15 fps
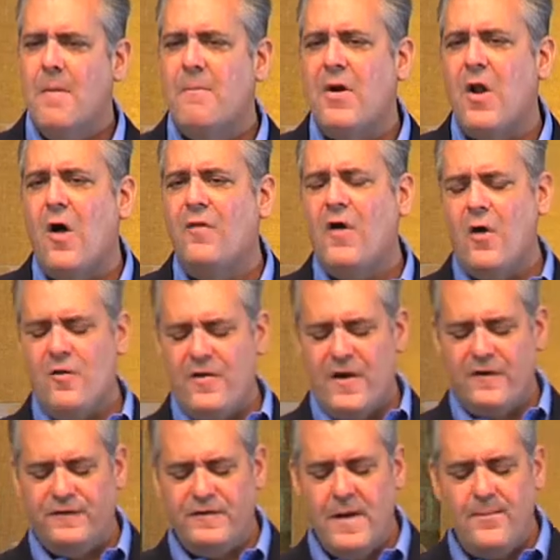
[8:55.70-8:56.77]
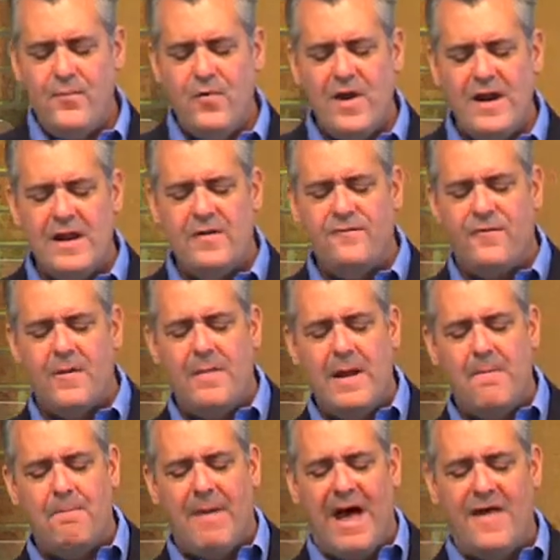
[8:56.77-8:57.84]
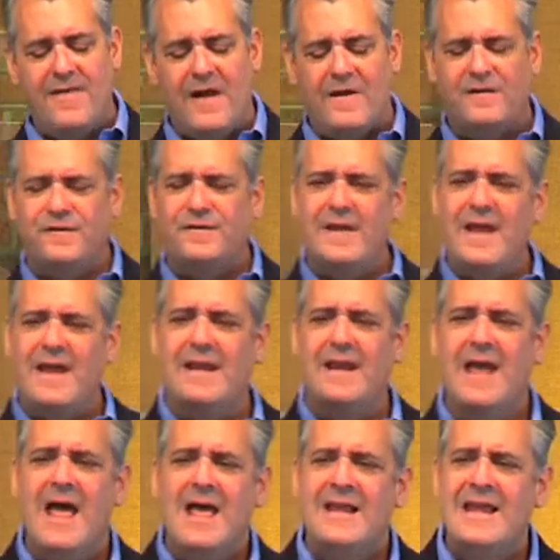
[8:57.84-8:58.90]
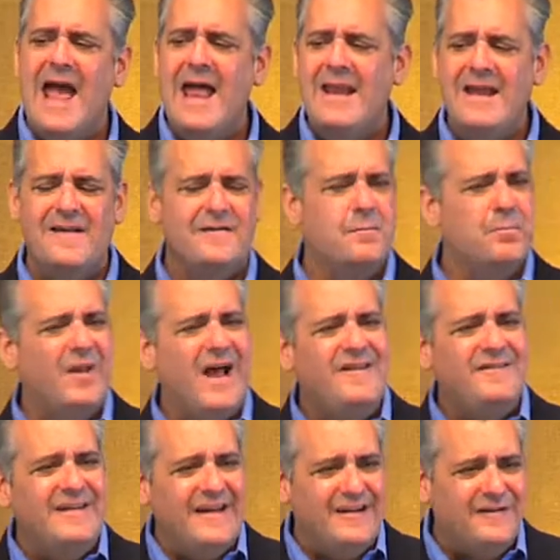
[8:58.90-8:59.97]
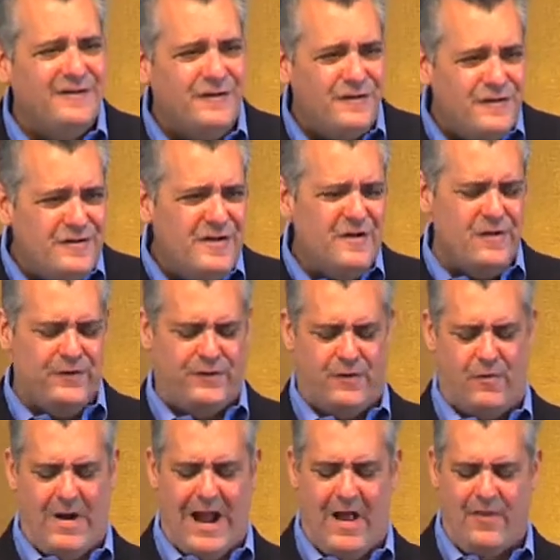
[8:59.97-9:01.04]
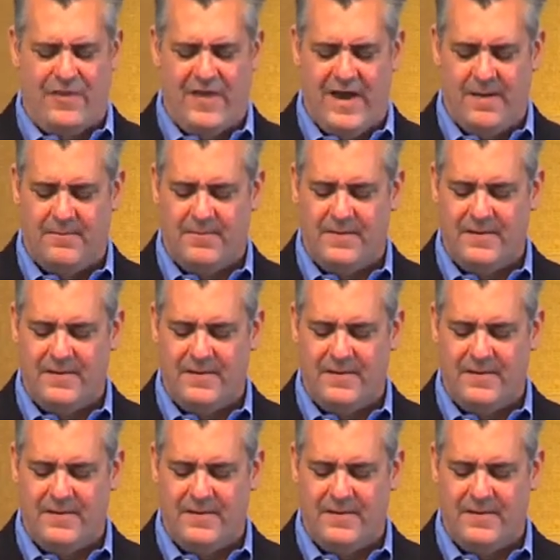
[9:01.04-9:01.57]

But although they're separated from Him by their sin, yet His blessings still surround them.